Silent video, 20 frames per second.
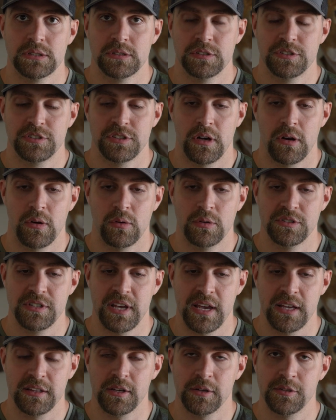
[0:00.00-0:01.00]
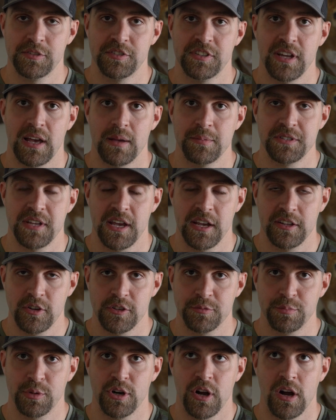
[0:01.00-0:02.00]
So take those steps, take
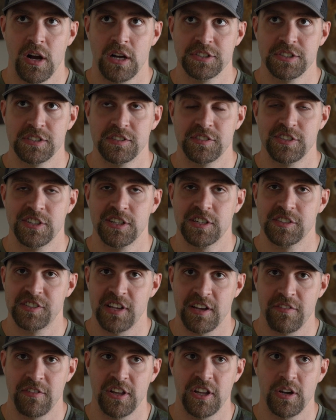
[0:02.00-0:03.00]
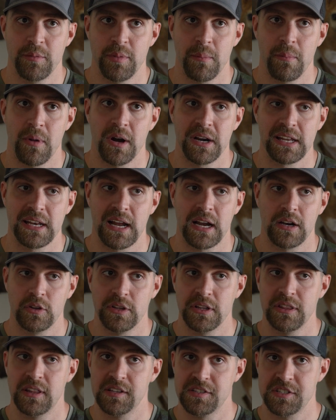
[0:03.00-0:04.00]
those precautions, and you're going to save a little bit money, not
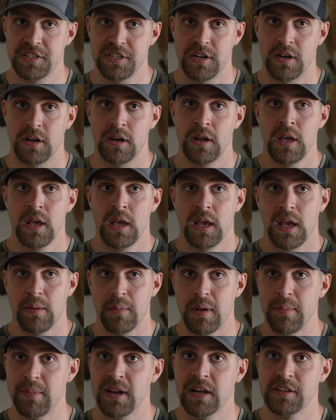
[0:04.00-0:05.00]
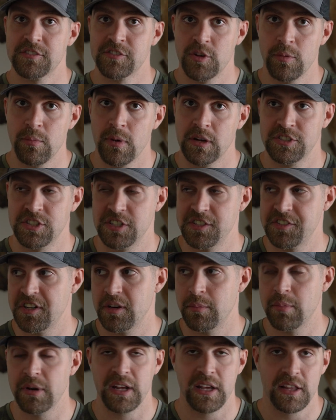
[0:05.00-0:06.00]
only this year, and maybe not so much this
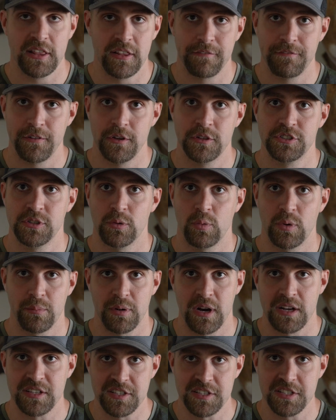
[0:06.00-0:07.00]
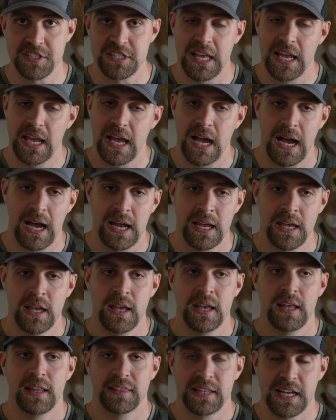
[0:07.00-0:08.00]
year, but in the future when prices stay high.
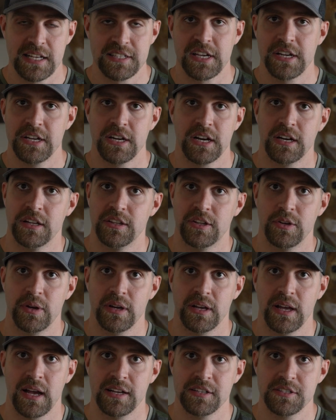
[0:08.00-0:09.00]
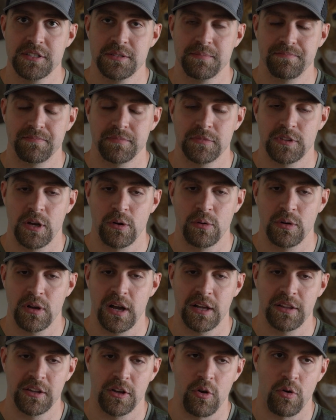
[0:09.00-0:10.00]
That's how you're going to do it, guys. Don't
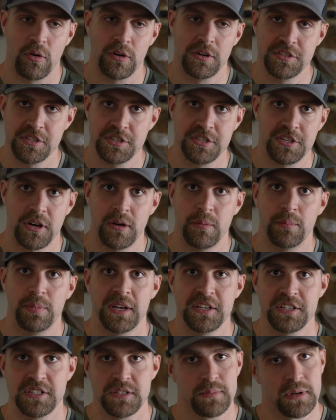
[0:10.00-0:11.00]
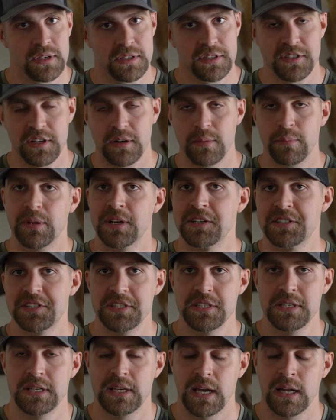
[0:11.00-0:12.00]
cut the corners in certain places, but in certain
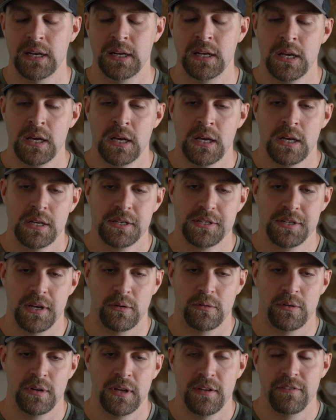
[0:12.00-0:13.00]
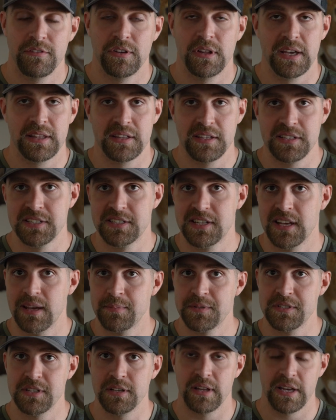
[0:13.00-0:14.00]
places you can. So if you like these
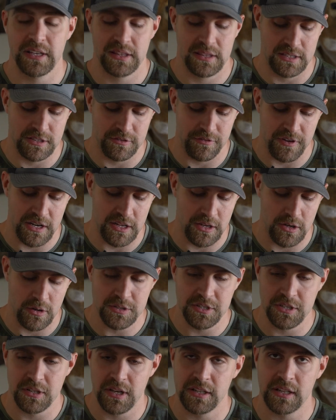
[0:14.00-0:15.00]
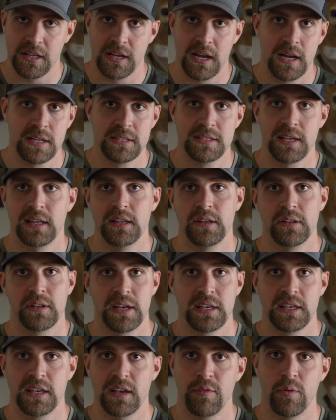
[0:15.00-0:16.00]
tips, you like these videos, you like the content, you
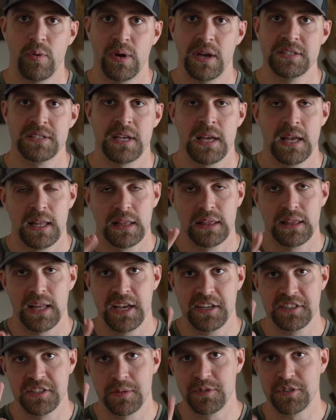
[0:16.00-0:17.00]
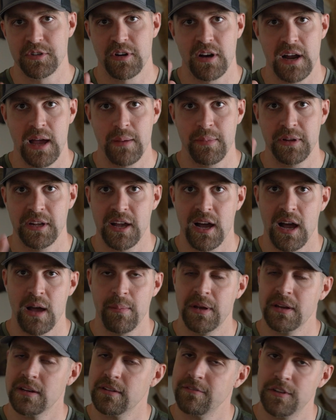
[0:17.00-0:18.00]
like giveaways, like, subscribe, and
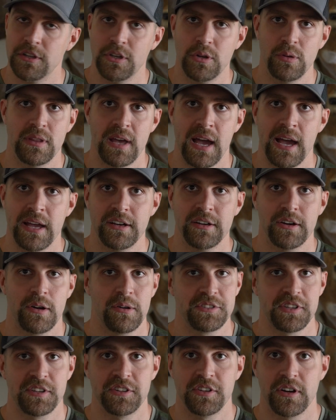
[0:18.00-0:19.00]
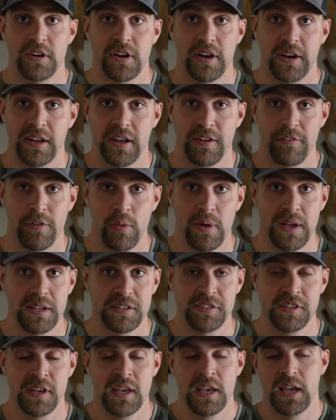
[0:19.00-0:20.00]
comment. If you do that, you're always entered in our
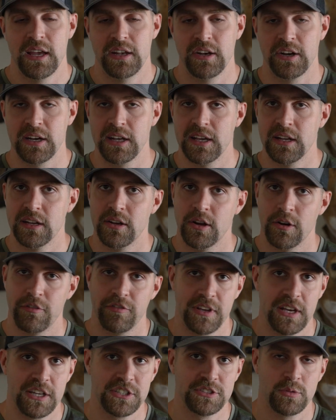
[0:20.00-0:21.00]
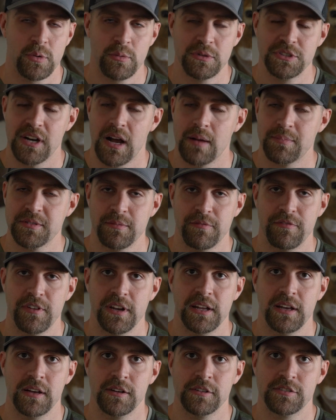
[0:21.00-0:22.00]
giveaways, and you're going to get a notification when we drop some
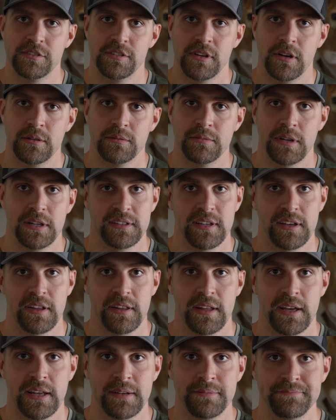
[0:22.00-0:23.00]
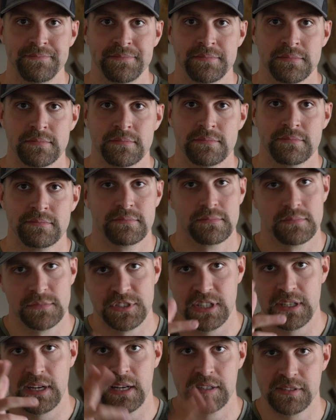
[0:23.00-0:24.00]
videos. So until then,
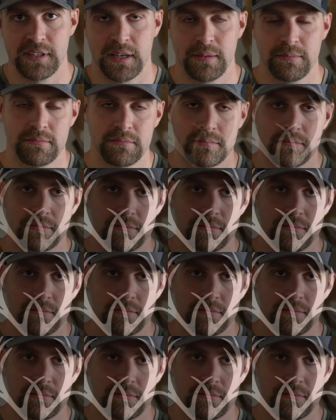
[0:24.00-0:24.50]
see you next time.